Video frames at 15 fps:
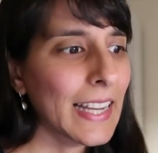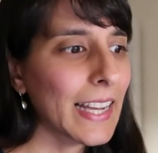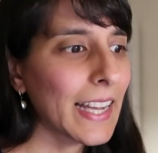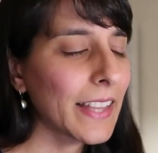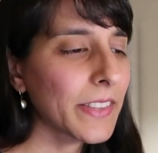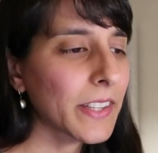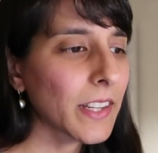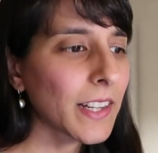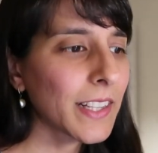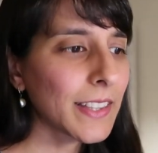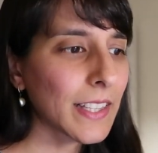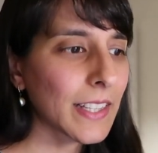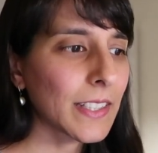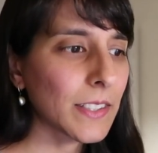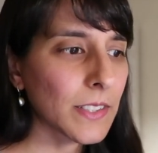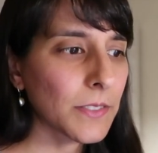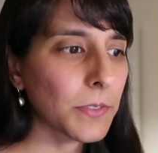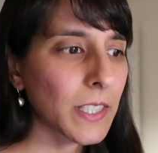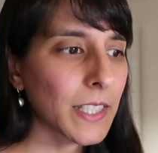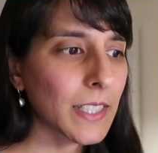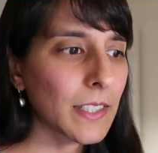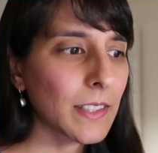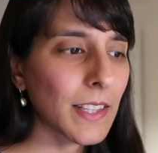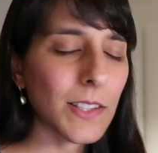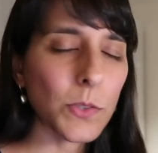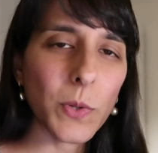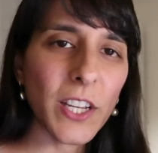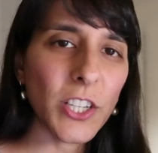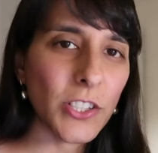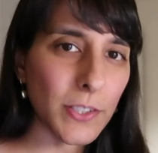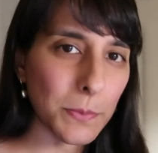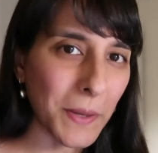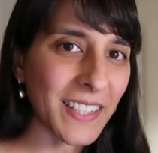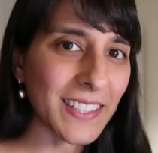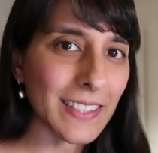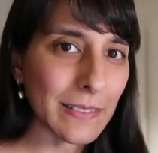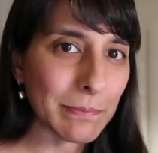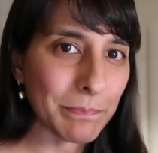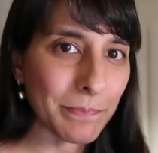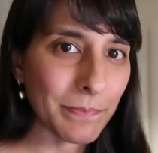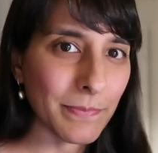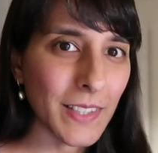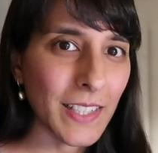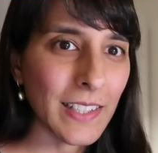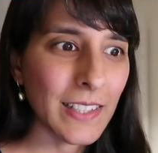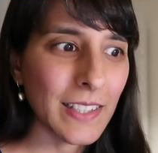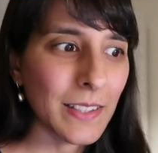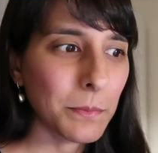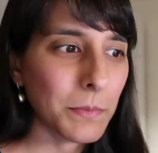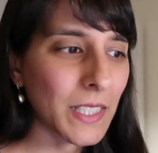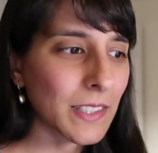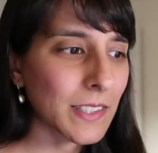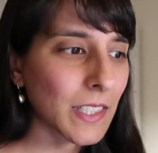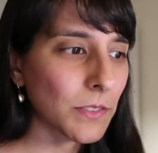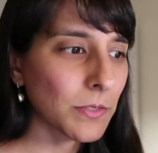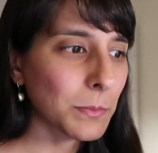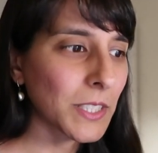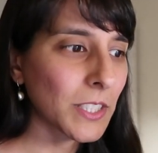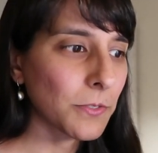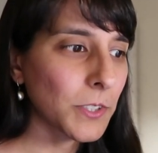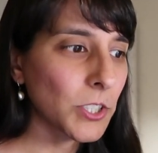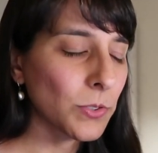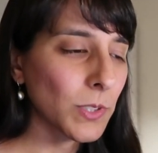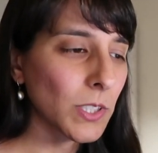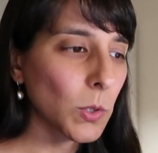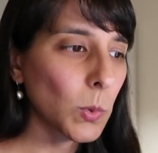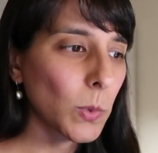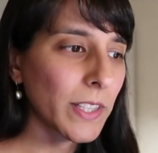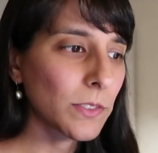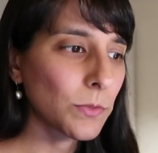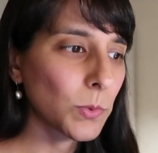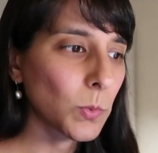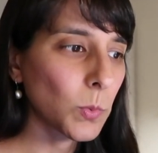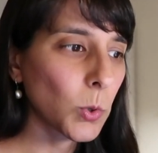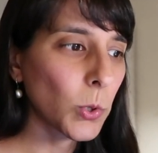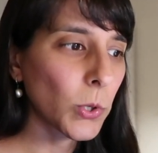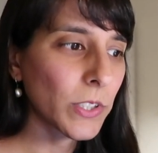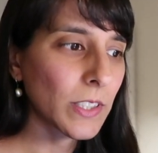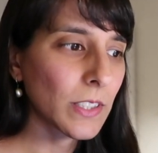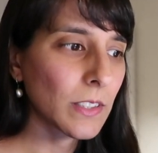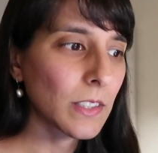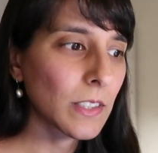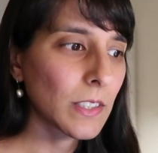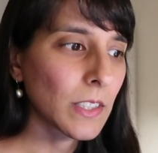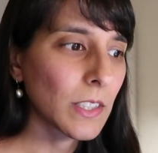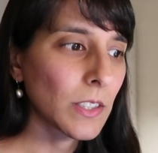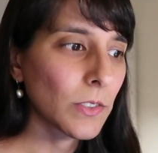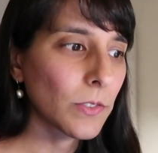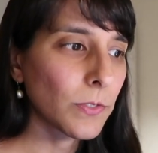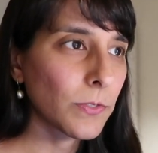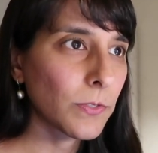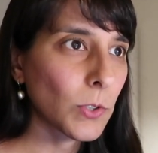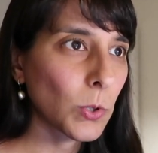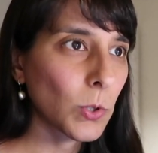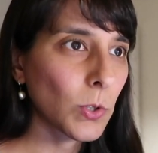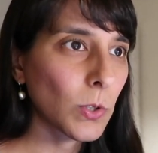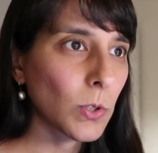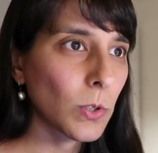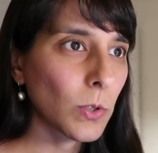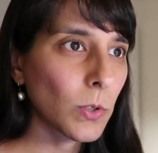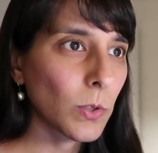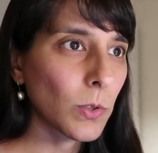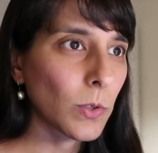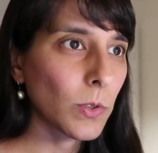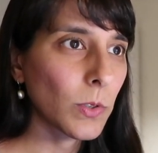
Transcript: And the ninth house fire, that's where you spend it. Because government officials are always rewarded for